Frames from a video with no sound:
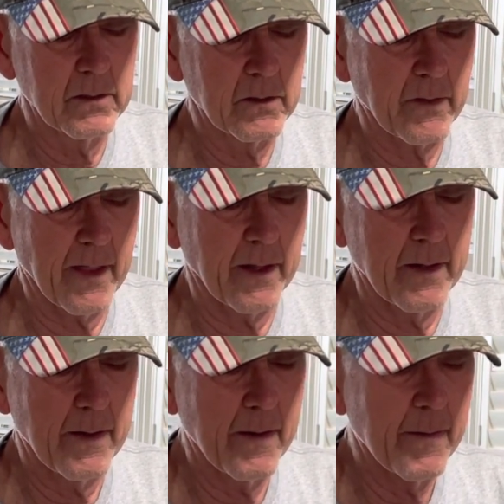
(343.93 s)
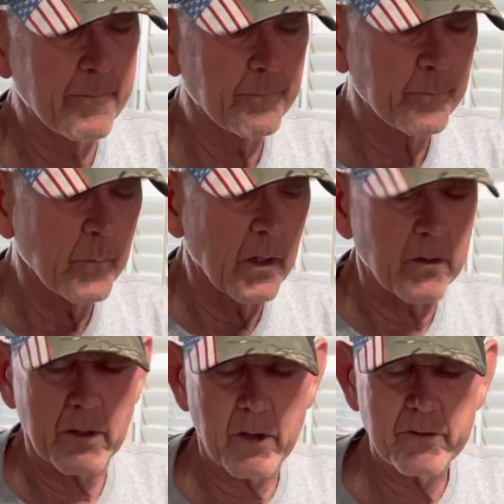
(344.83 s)
Look at that. You
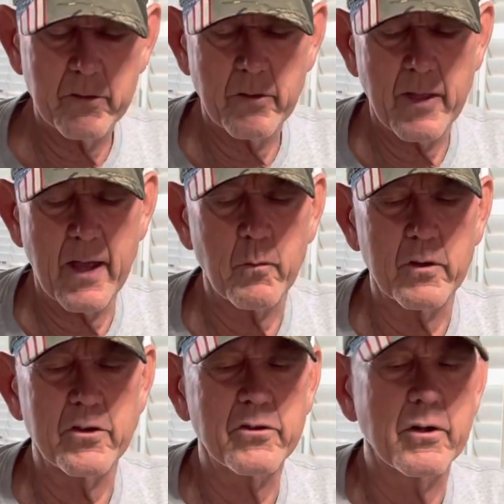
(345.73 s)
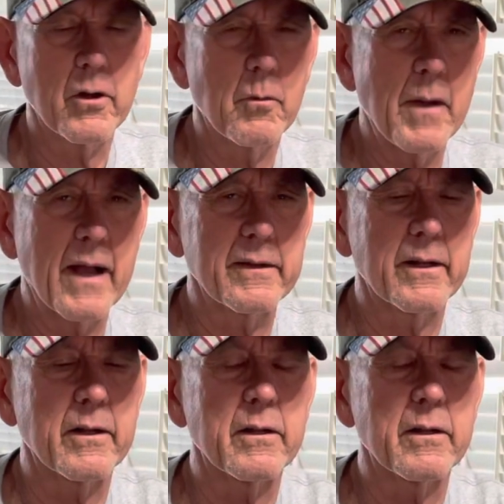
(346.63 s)
can also do that with just an old magnet,